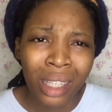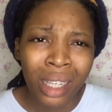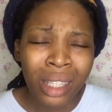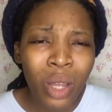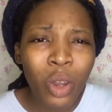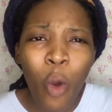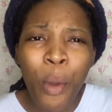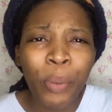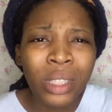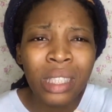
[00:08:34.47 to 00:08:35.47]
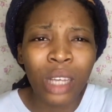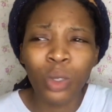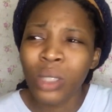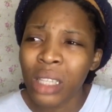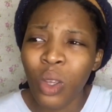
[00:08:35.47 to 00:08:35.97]
They will be putting our
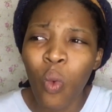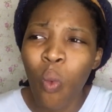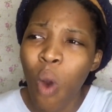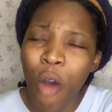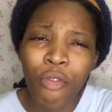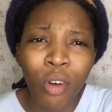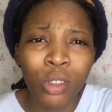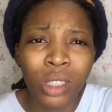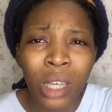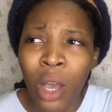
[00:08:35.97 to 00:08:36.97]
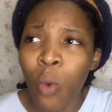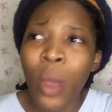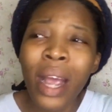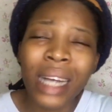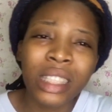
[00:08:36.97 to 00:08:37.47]
soldiers in war fronts,
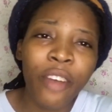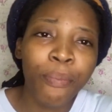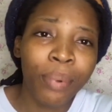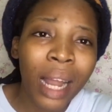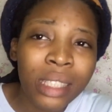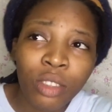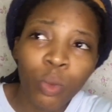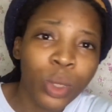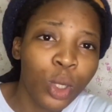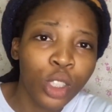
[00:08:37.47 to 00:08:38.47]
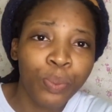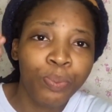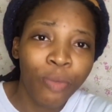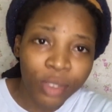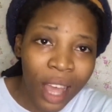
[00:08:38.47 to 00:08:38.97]
whereas they planned with those
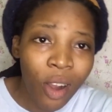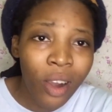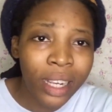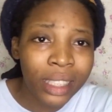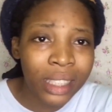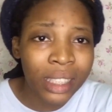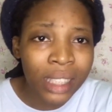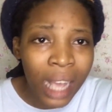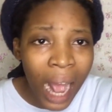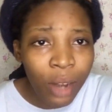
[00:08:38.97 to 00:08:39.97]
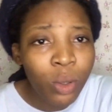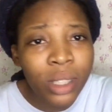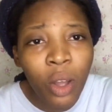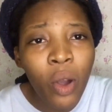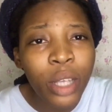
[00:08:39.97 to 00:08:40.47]
terrorists. And those
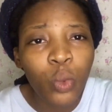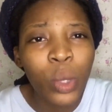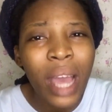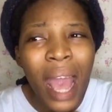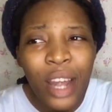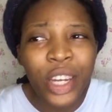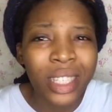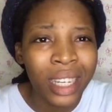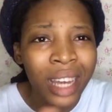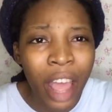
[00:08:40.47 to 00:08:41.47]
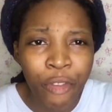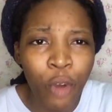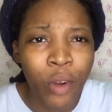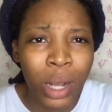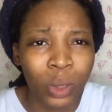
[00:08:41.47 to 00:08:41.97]
terrorists will end the life
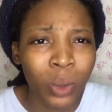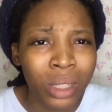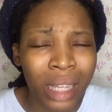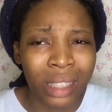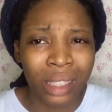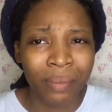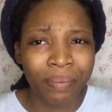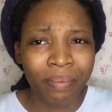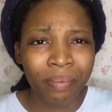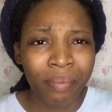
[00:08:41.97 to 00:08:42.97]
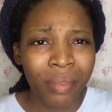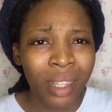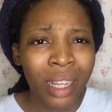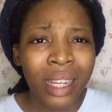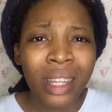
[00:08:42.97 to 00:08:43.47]
of our soldiers.
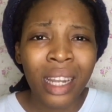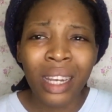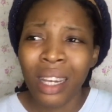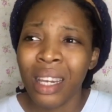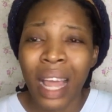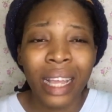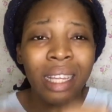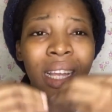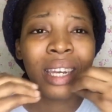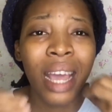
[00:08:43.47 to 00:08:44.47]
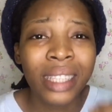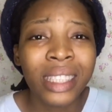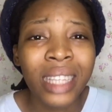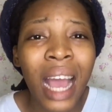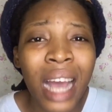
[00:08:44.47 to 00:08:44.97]
Like,
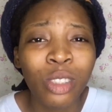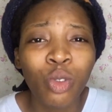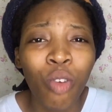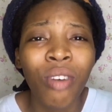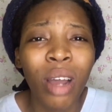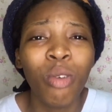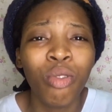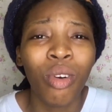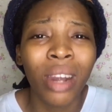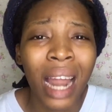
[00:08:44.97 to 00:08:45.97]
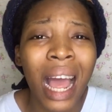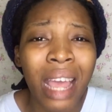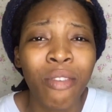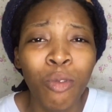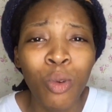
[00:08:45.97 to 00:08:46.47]
Nigeria has no value for
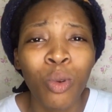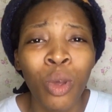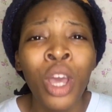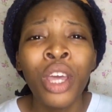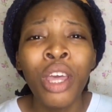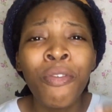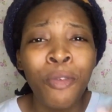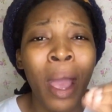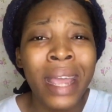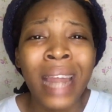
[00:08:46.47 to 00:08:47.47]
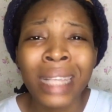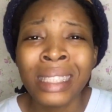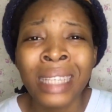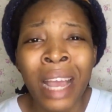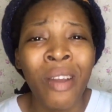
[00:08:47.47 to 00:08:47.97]
life. Look, if you are a
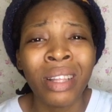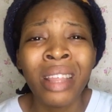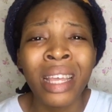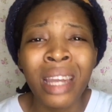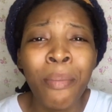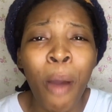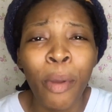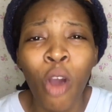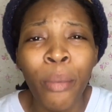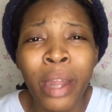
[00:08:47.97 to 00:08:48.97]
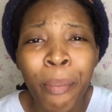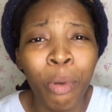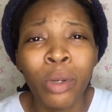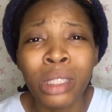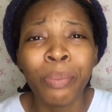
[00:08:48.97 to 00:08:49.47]
Nigerian, you are thinking about becoming a
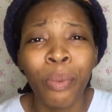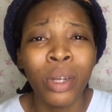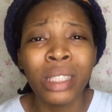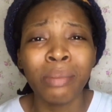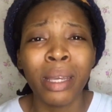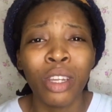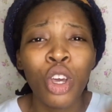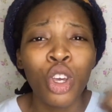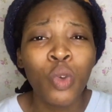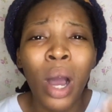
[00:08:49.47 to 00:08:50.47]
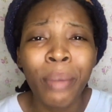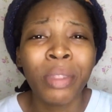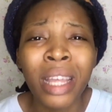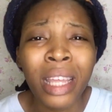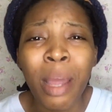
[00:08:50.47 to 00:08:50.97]
policeman, you are
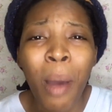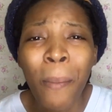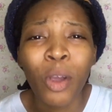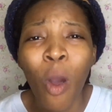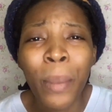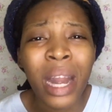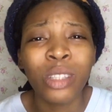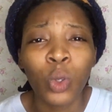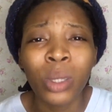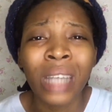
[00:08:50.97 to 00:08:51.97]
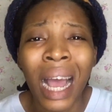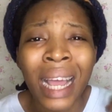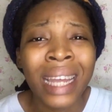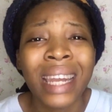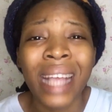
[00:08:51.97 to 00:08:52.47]
thinking about becoming a soldier,
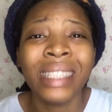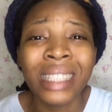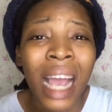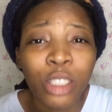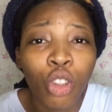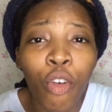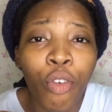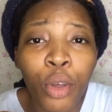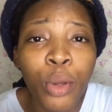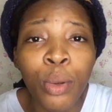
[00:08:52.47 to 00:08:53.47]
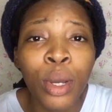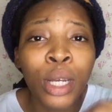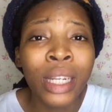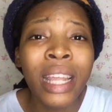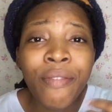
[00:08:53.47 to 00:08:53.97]
Nigeria is not for you.
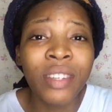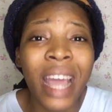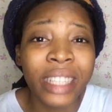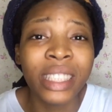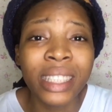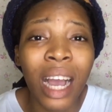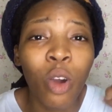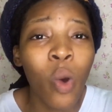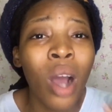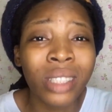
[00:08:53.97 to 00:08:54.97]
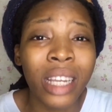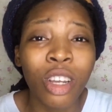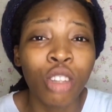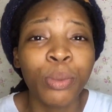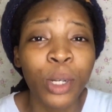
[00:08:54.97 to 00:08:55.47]
Leave Nigeria, go outside the
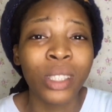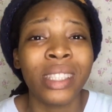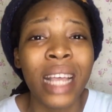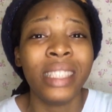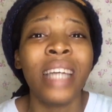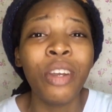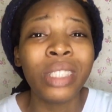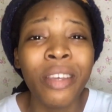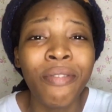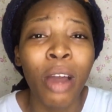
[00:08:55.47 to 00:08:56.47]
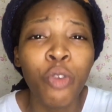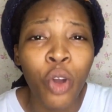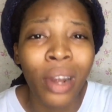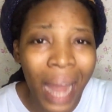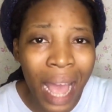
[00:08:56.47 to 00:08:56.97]
country, because Nigeria doesn't value
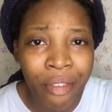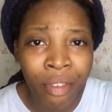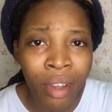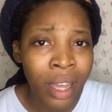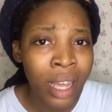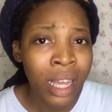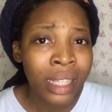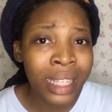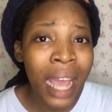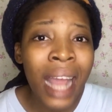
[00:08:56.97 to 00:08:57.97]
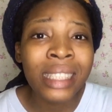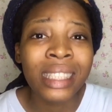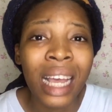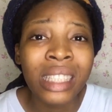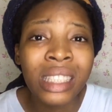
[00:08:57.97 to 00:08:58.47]
your life. The
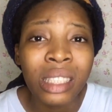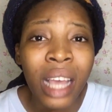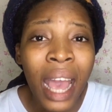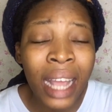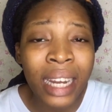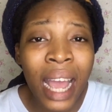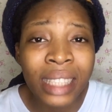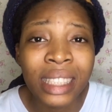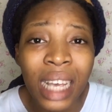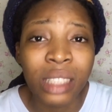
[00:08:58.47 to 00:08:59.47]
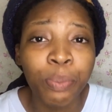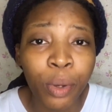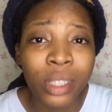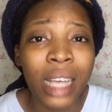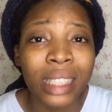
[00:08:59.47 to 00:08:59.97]
NSAS
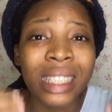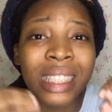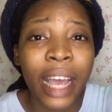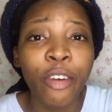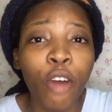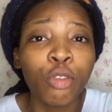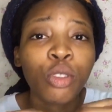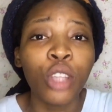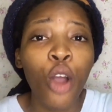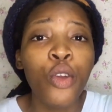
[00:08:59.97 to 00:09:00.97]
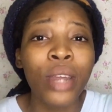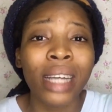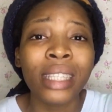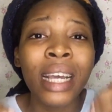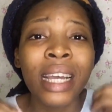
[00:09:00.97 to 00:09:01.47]
protest is enough to tell you
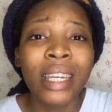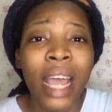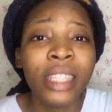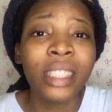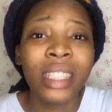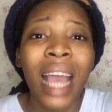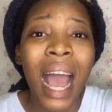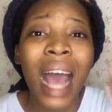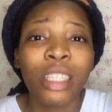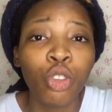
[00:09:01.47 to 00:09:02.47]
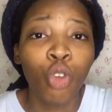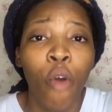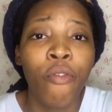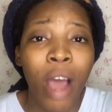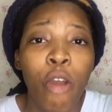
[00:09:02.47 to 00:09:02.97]
that Nigeria has no
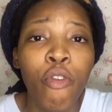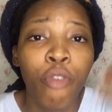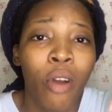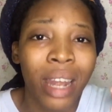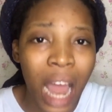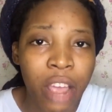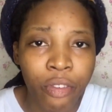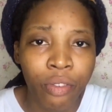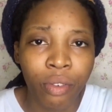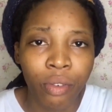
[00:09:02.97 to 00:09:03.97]
value for life.